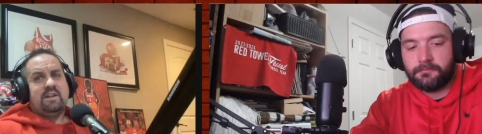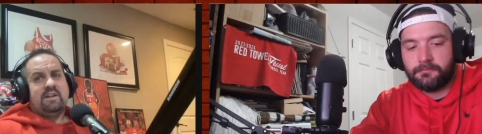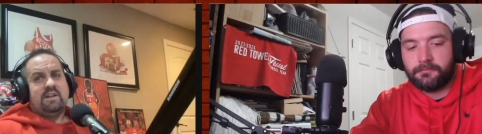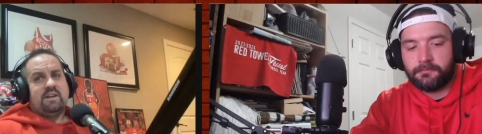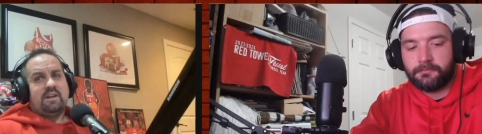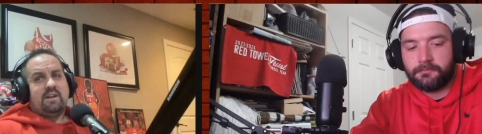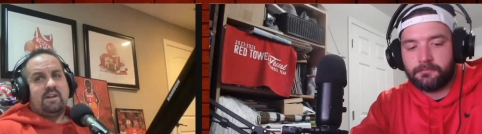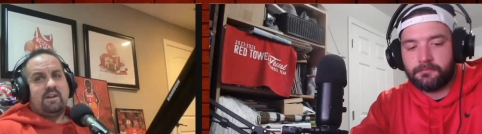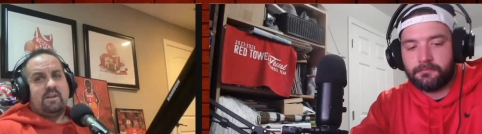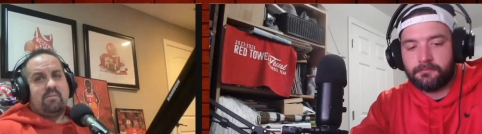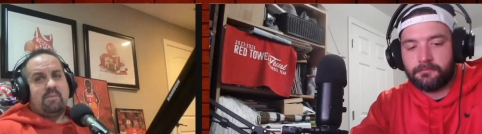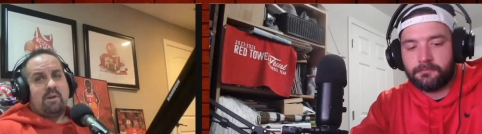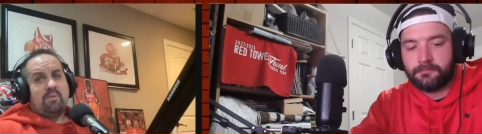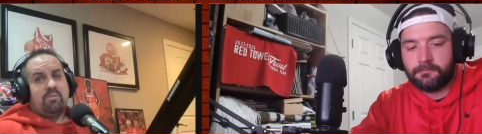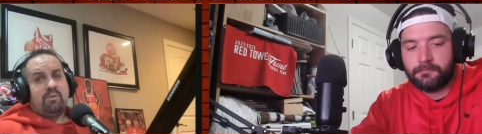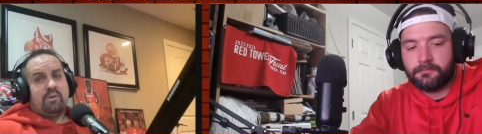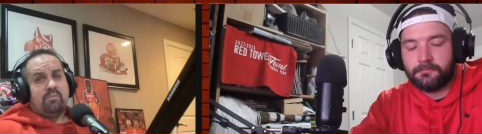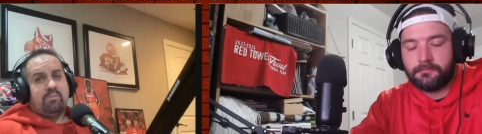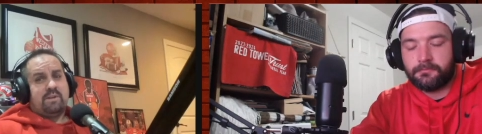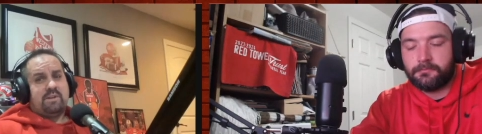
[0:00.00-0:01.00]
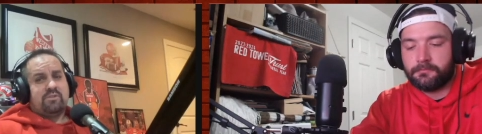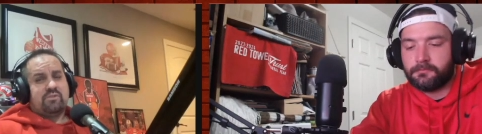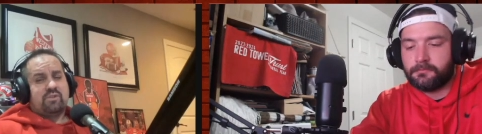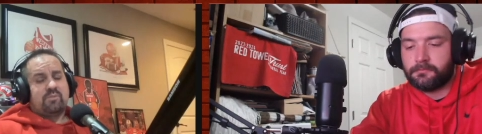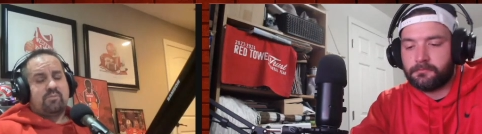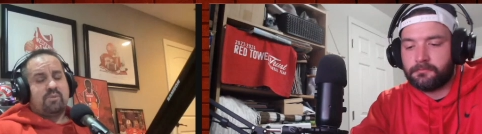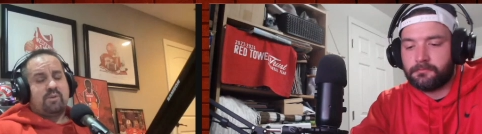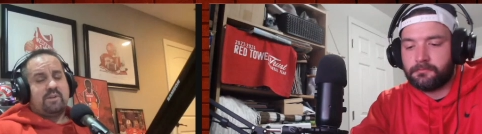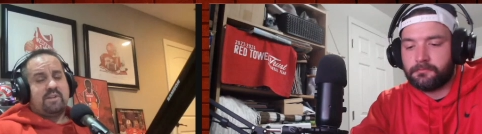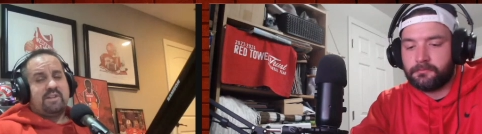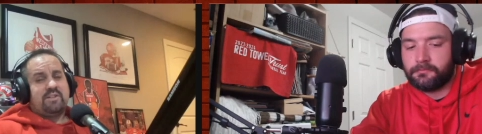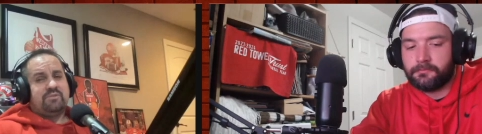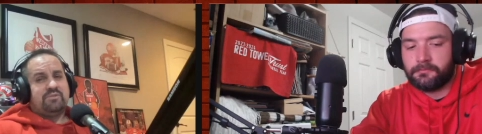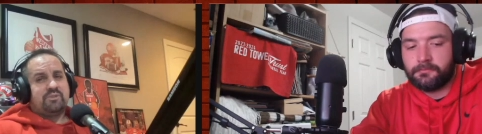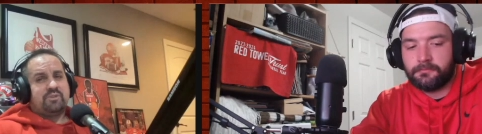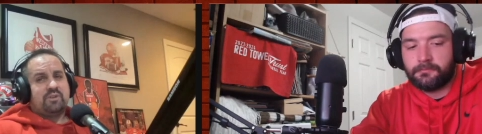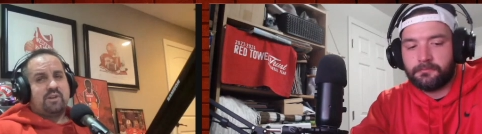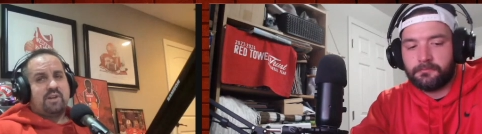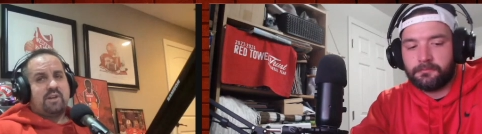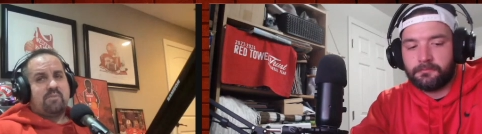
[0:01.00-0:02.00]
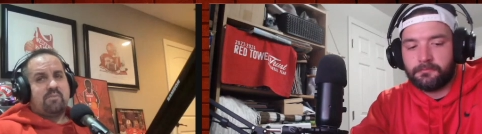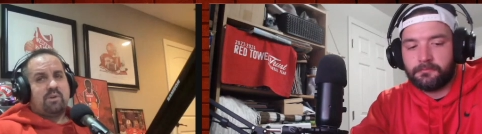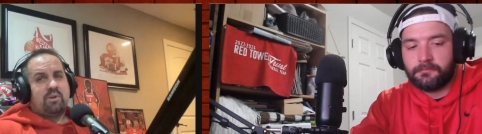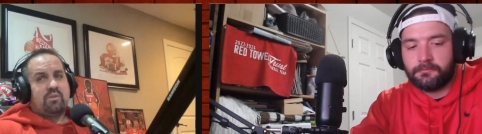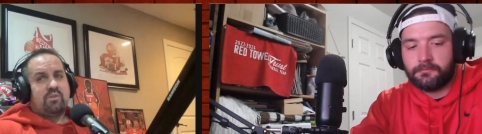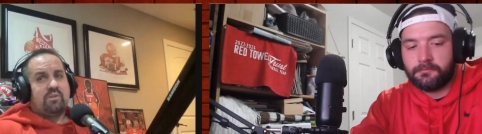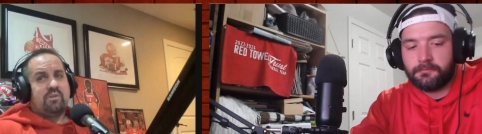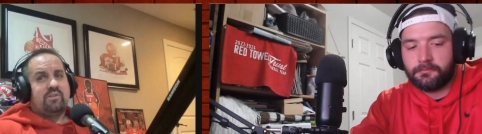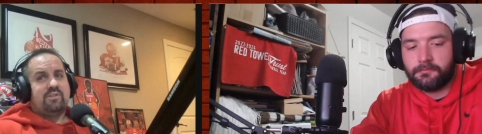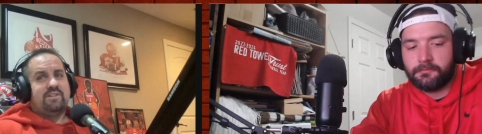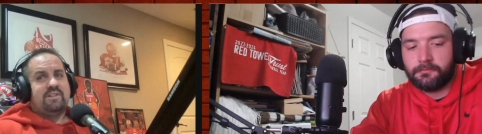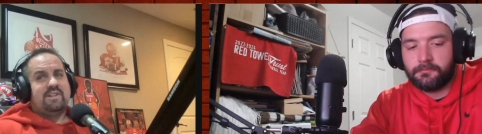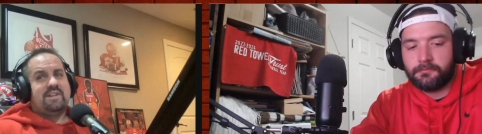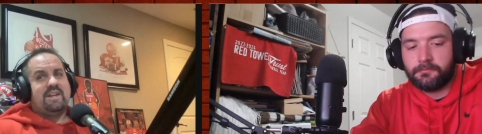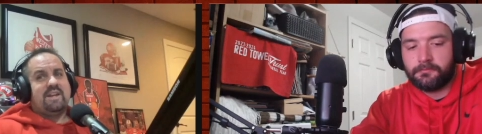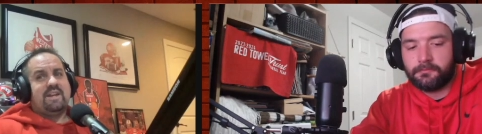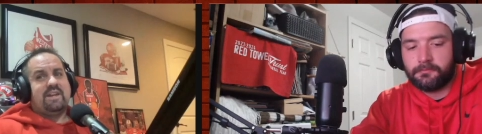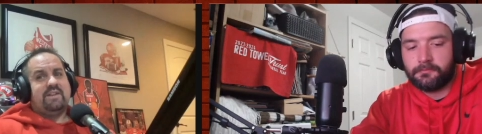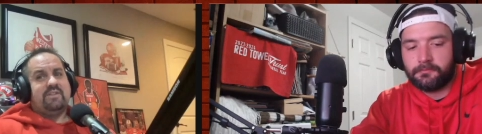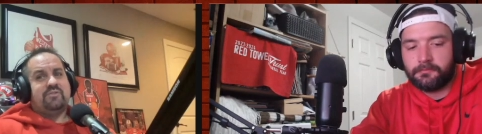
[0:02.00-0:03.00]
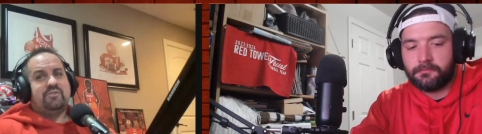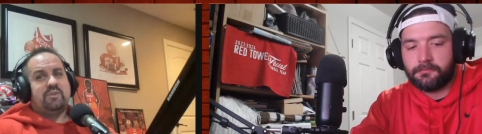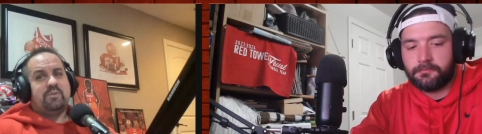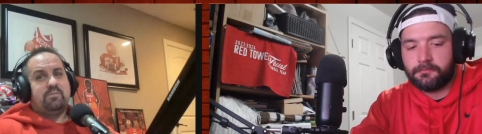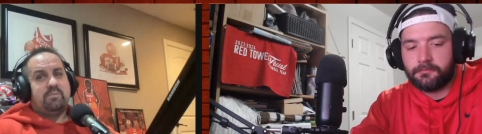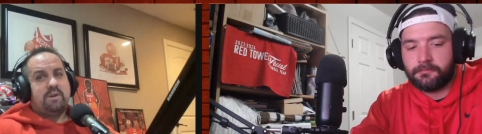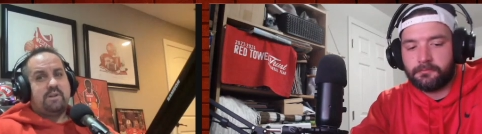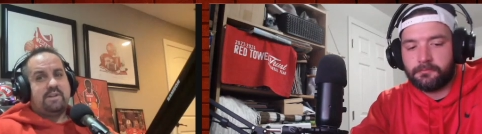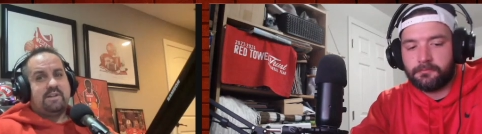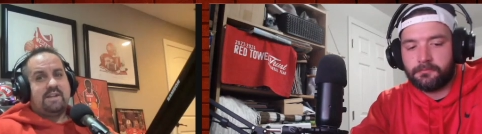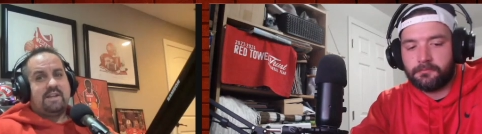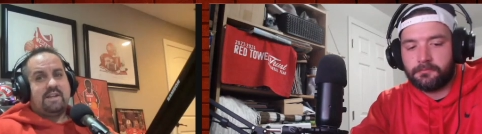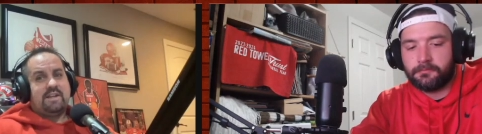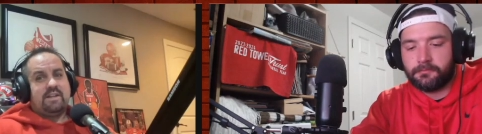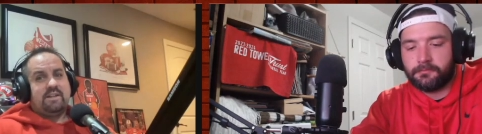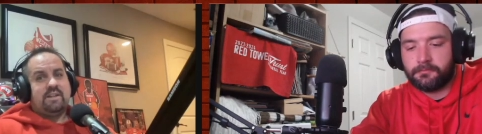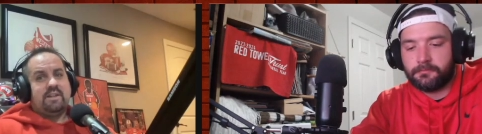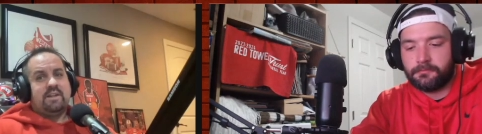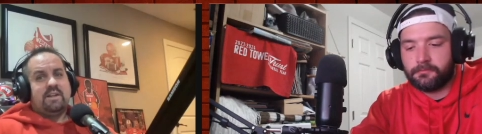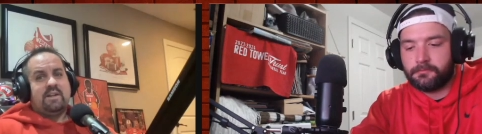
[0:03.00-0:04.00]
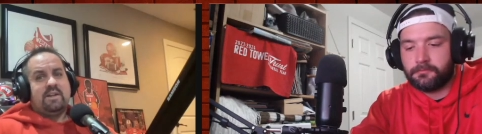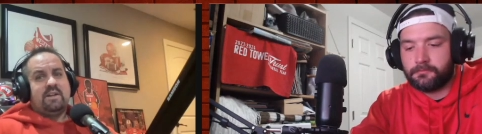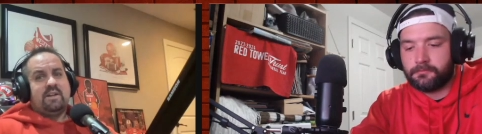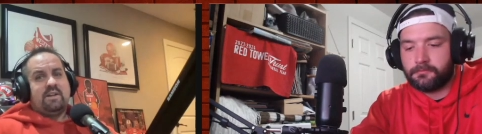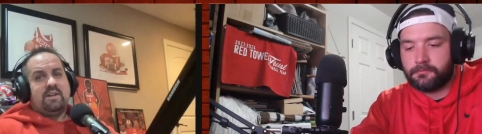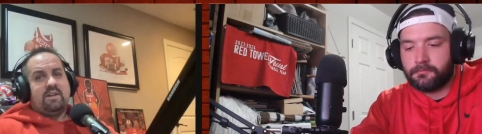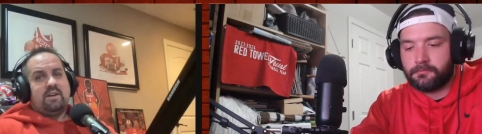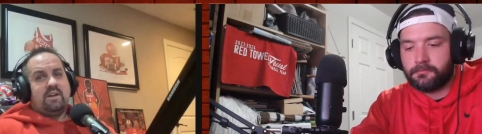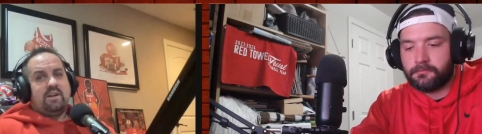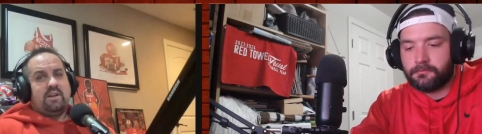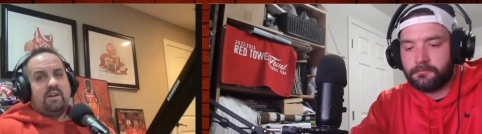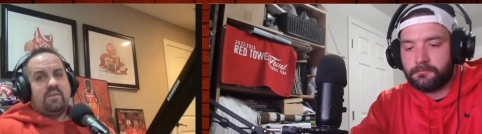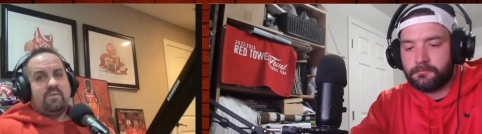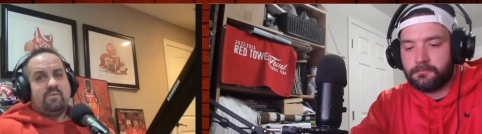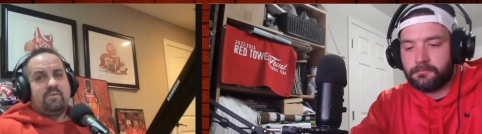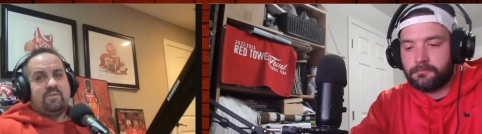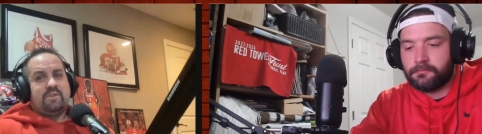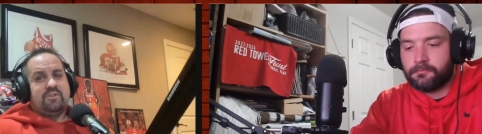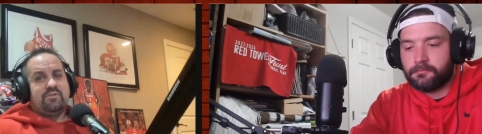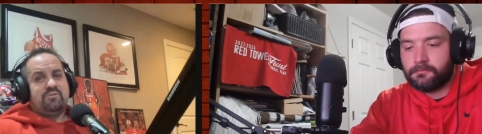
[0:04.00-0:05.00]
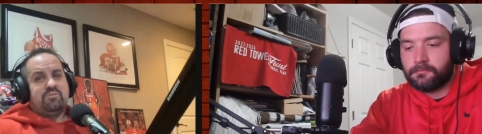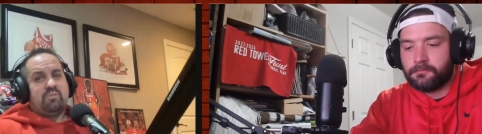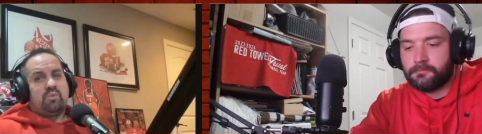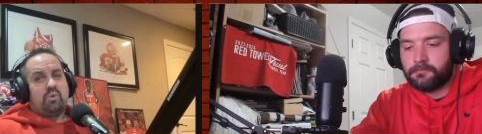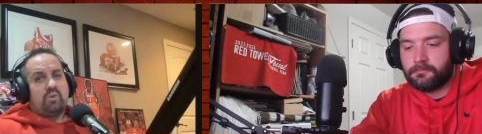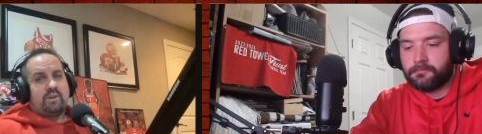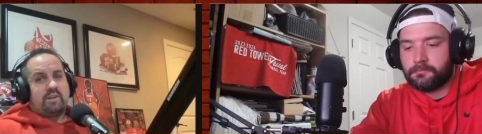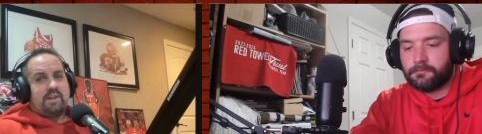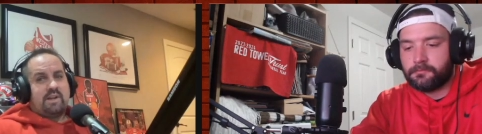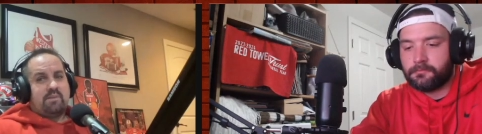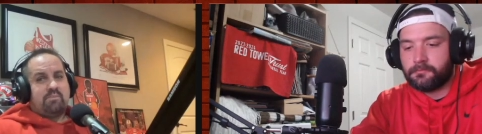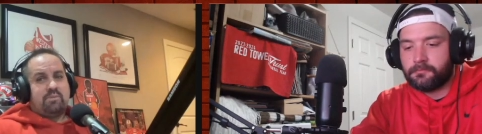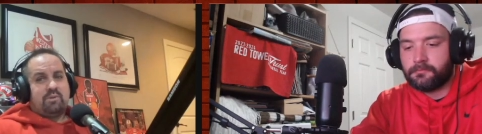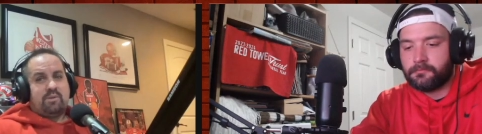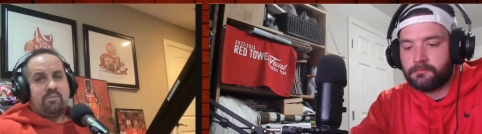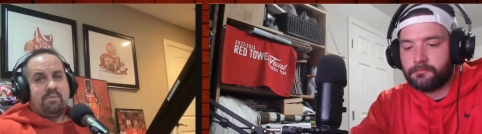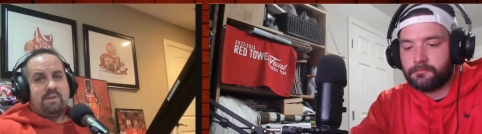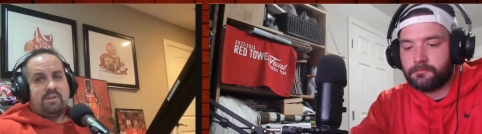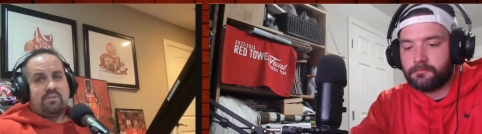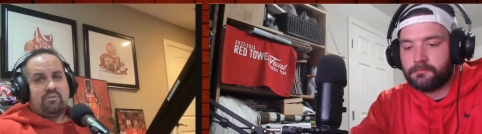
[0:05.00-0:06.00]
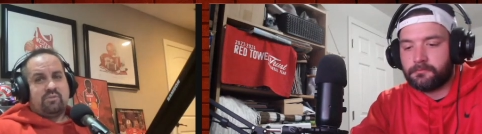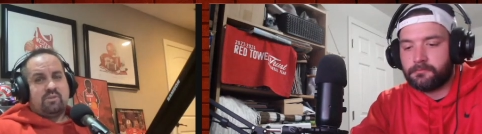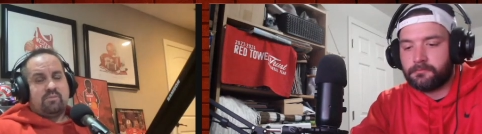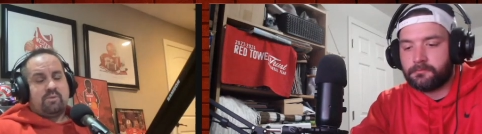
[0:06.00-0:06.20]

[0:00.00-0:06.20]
Speaker 1: Um, I put a picture up on Instagram earlier today. So Monday, uh, this morning, I put a picture